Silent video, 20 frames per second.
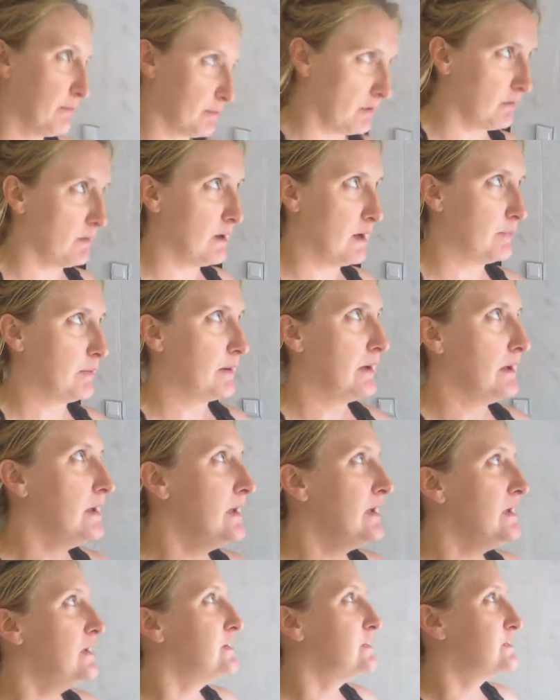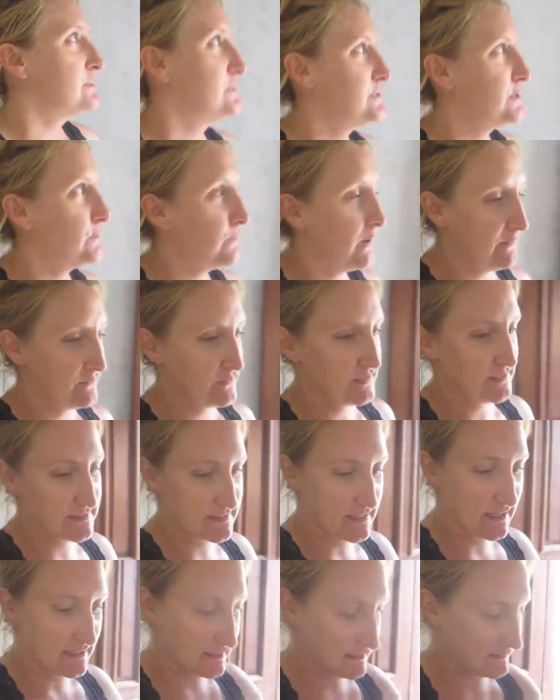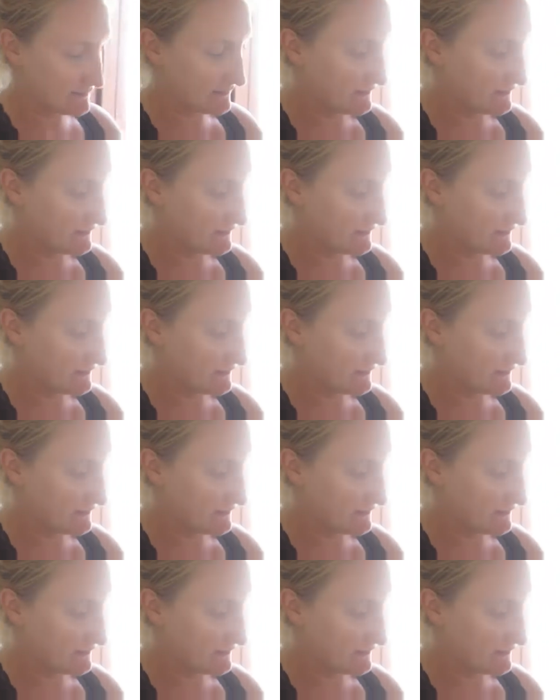throw up. So I've decided,